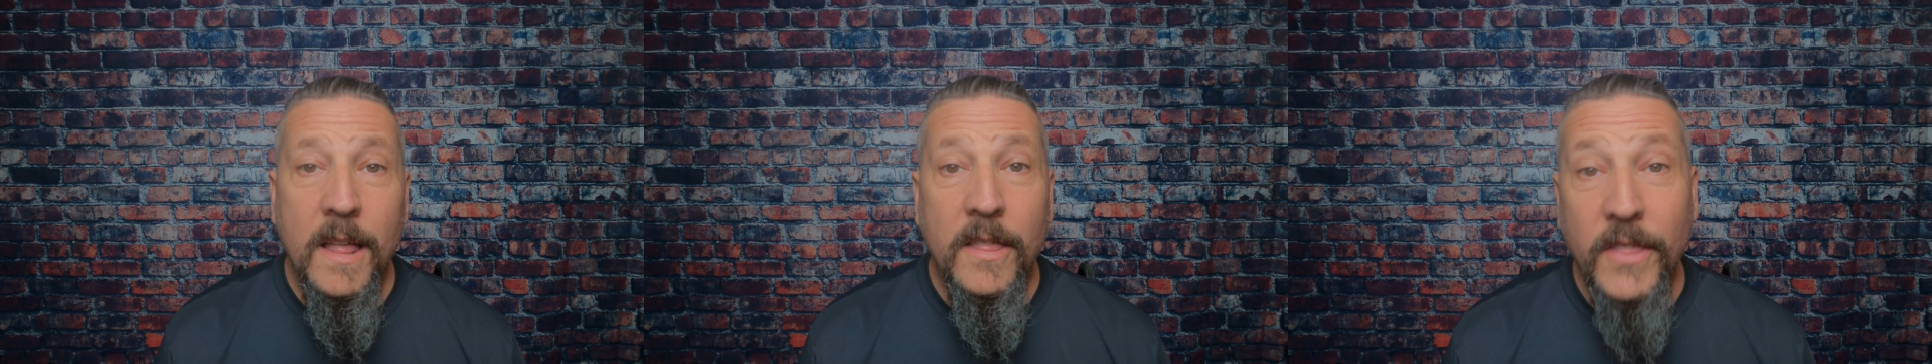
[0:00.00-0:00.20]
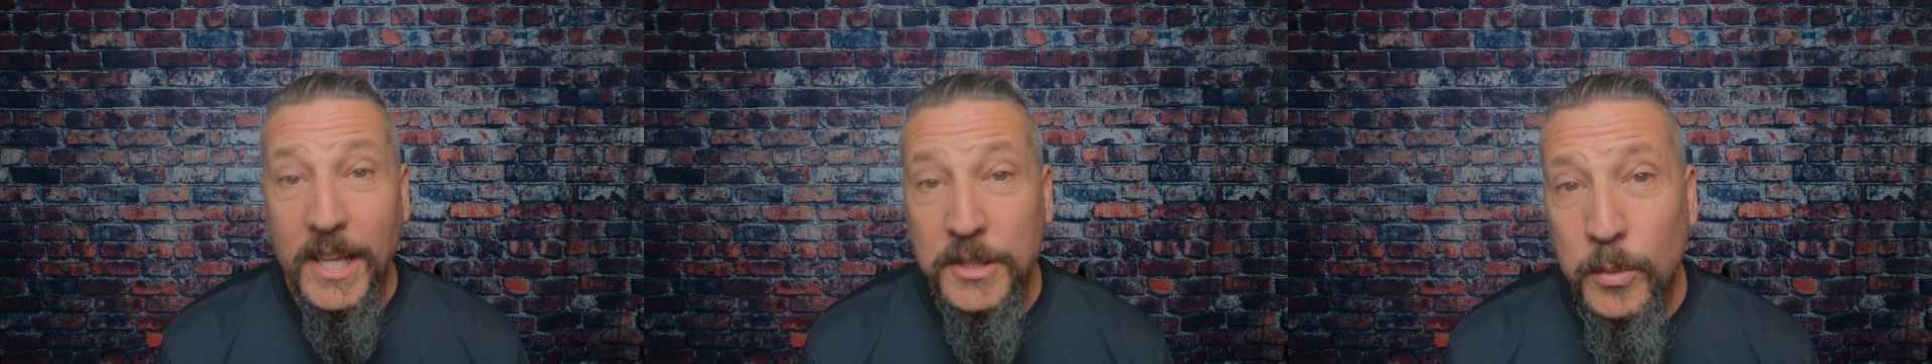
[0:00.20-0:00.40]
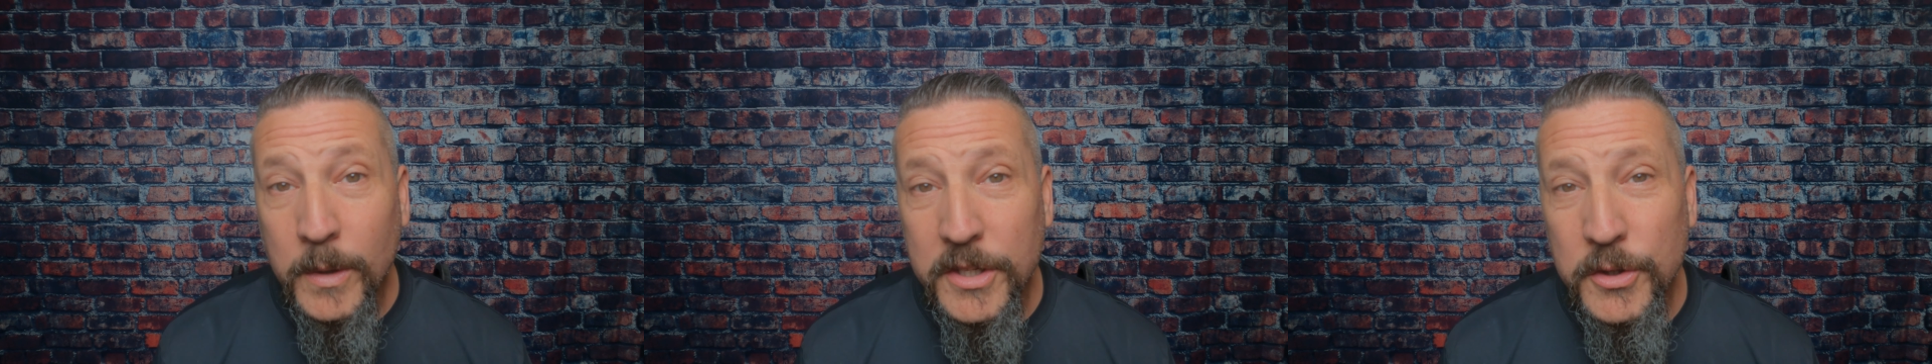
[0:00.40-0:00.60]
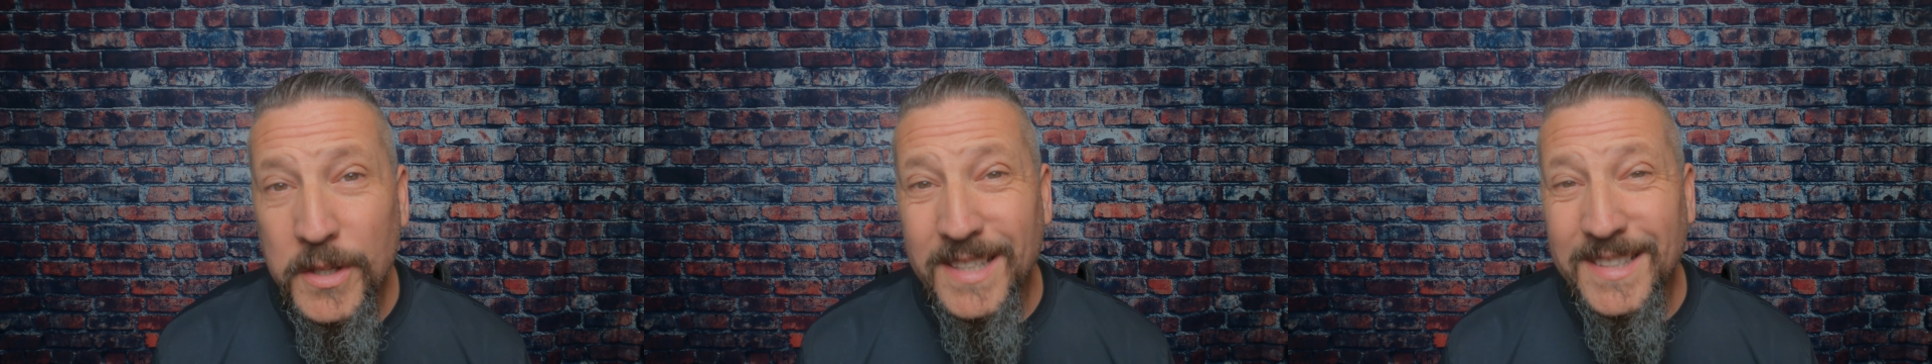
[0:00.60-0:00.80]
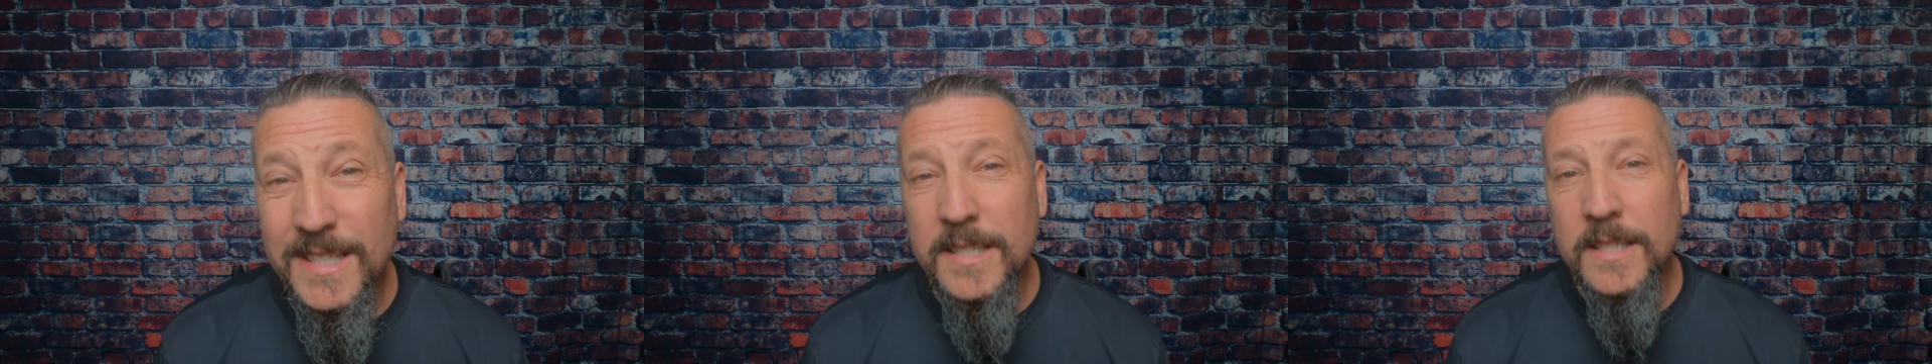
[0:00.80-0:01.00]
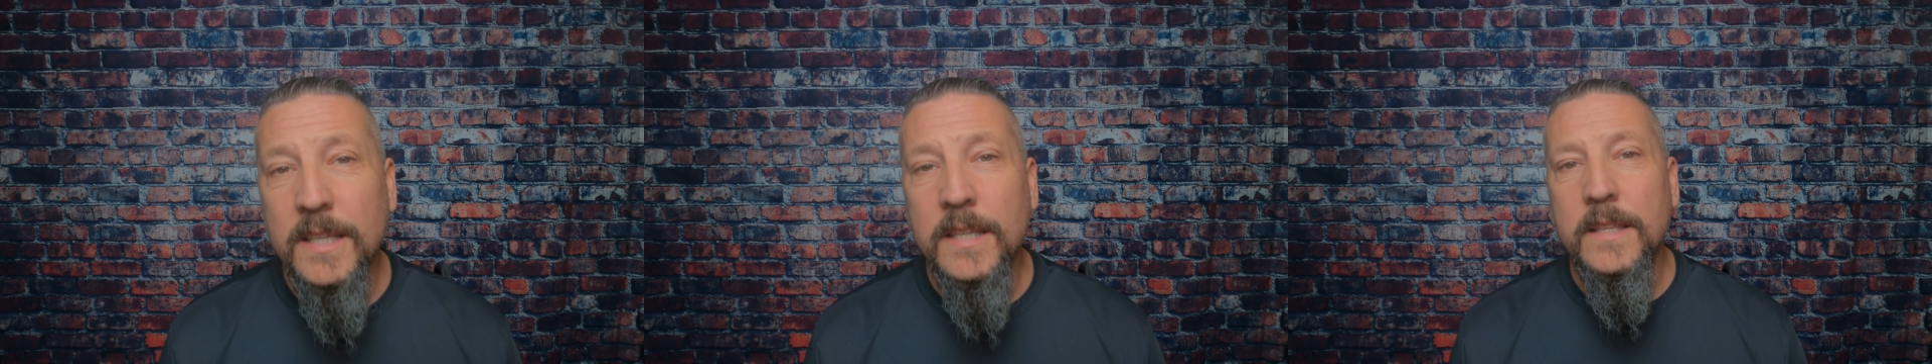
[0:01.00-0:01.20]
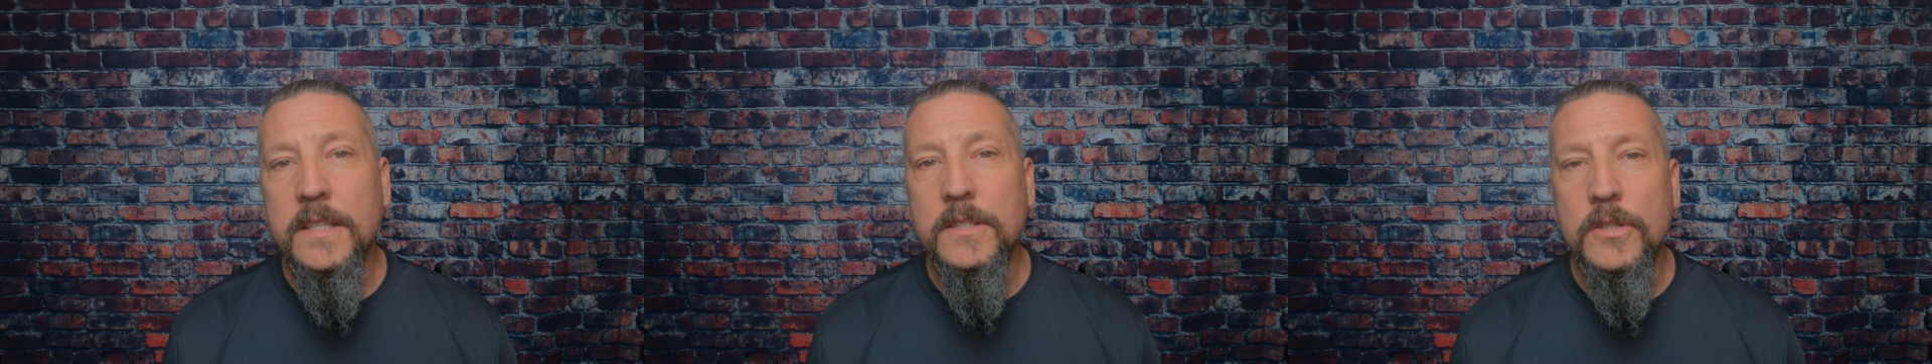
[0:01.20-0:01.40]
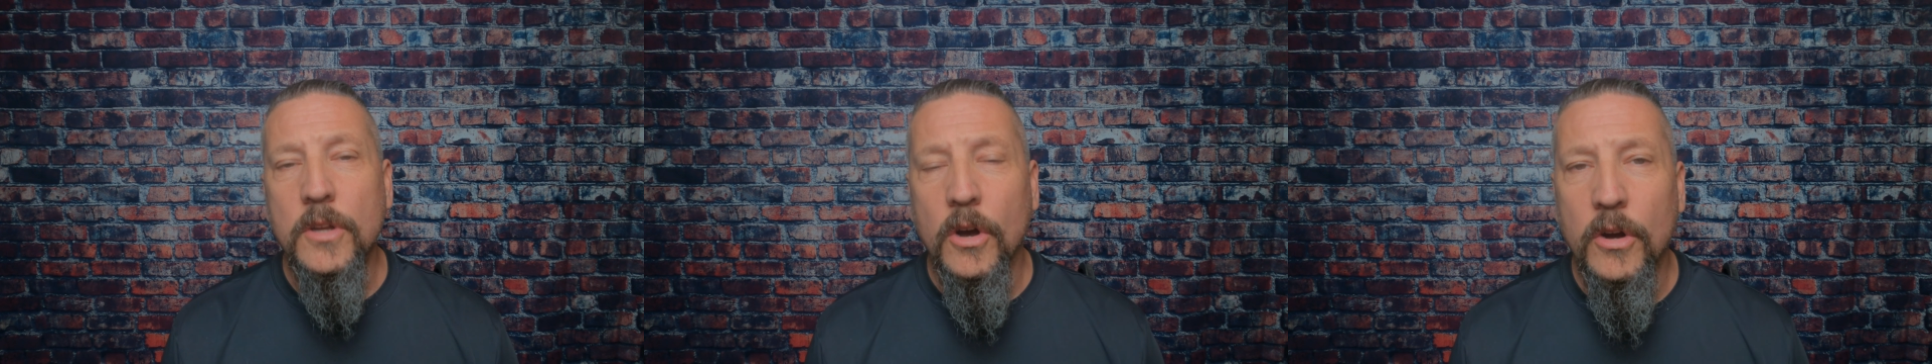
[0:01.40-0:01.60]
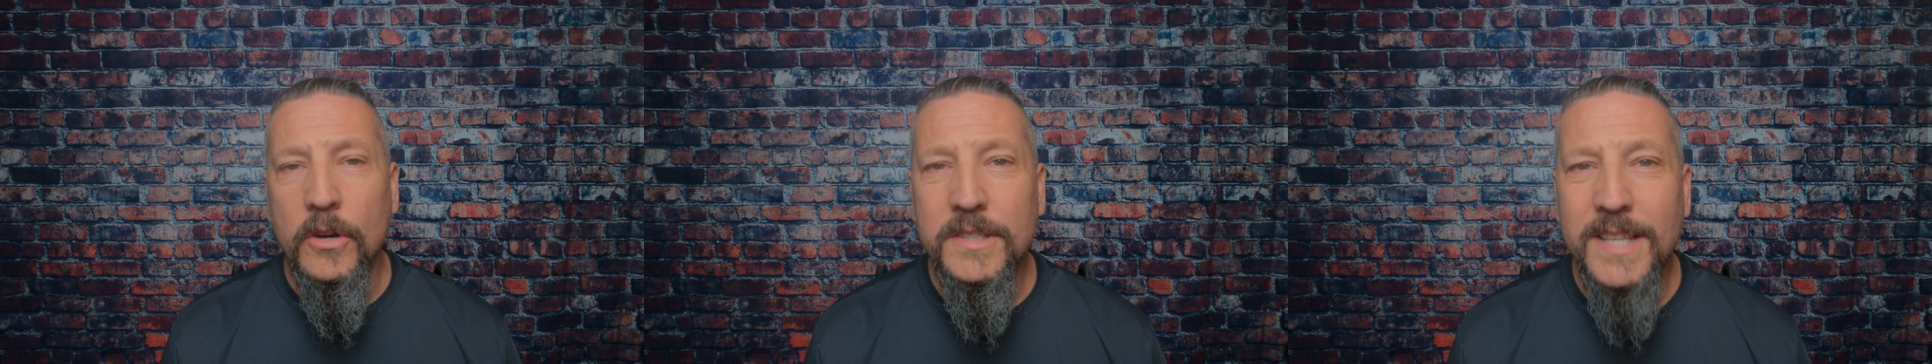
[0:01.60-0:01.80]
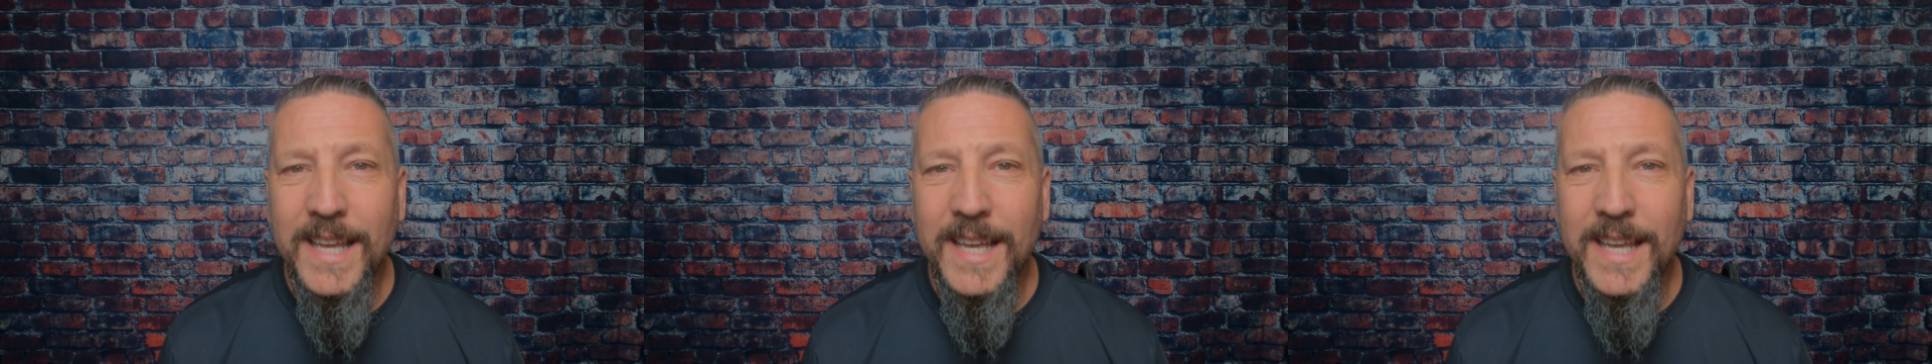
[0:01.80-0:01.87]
That's where you get to see these dogs